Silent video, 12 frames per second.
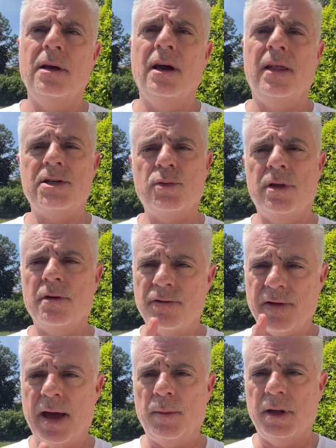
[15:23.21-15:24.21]
That's with your
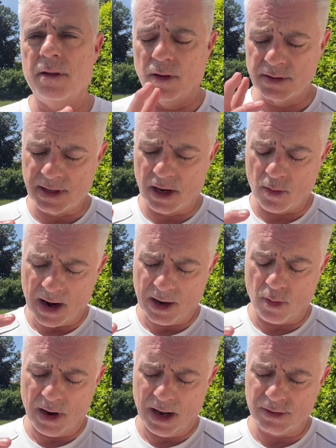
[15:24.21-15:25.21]
family, those that are right
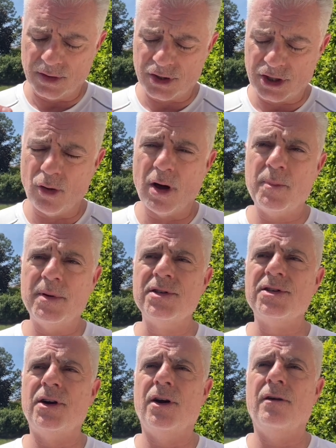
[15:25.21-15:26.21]
around you. Show up and
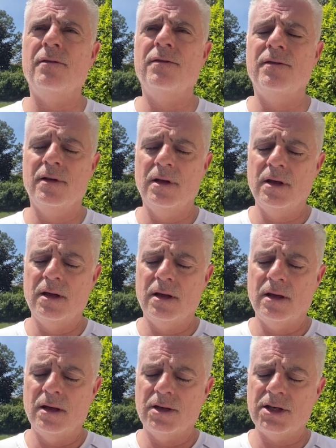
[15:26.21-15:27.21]
serve,
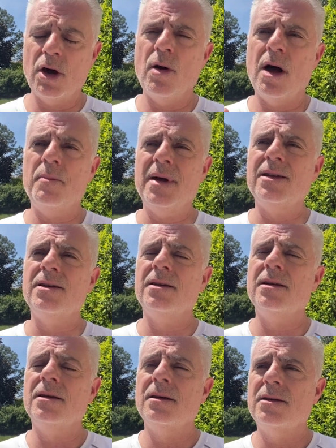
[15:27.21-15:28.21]
show up and,
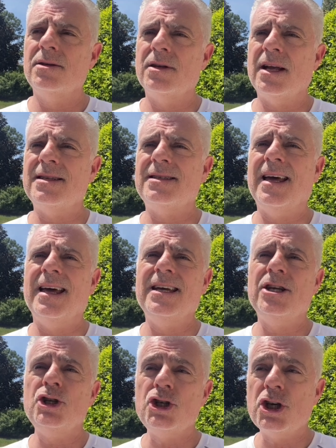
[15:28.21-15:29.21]
should I say,
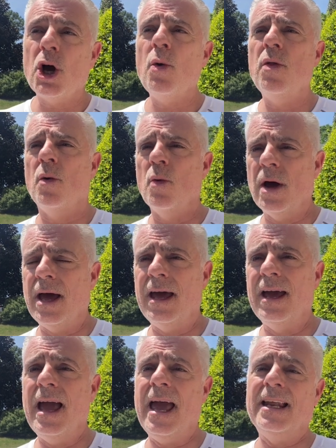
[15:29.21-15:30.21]
show the
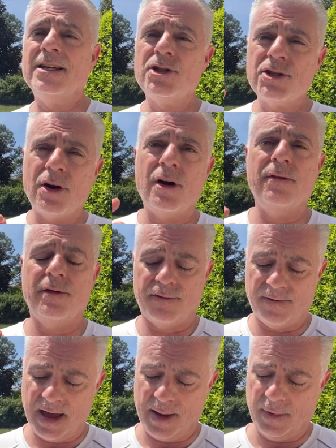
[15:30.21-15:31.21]
way and serve your
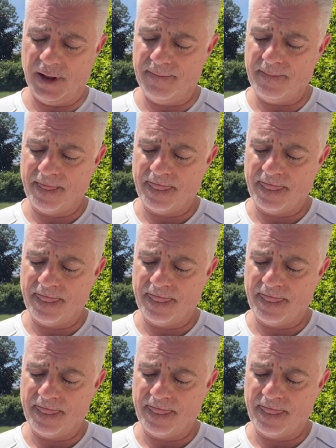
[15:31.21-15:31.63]
family.